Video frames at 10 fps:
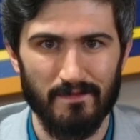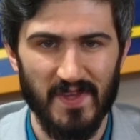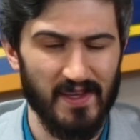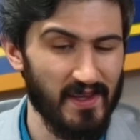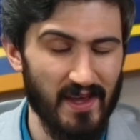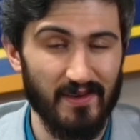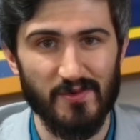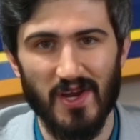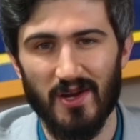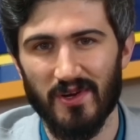Again, I'm
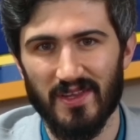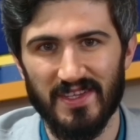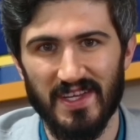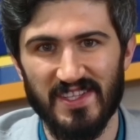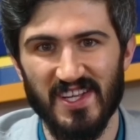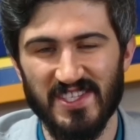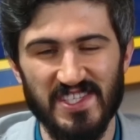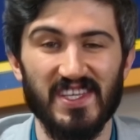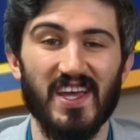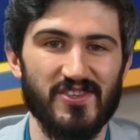trying to work on the
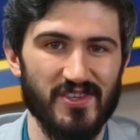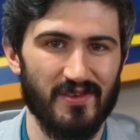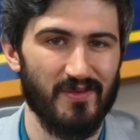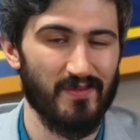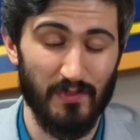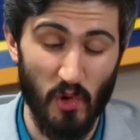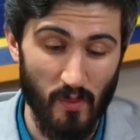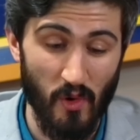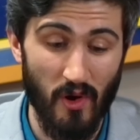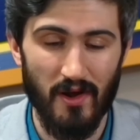enunciation more
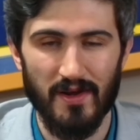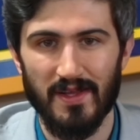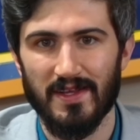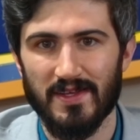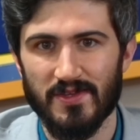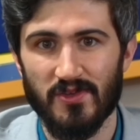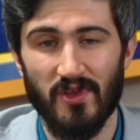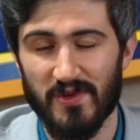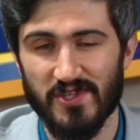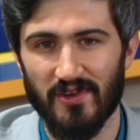and more,
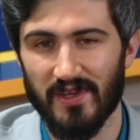slowly but surely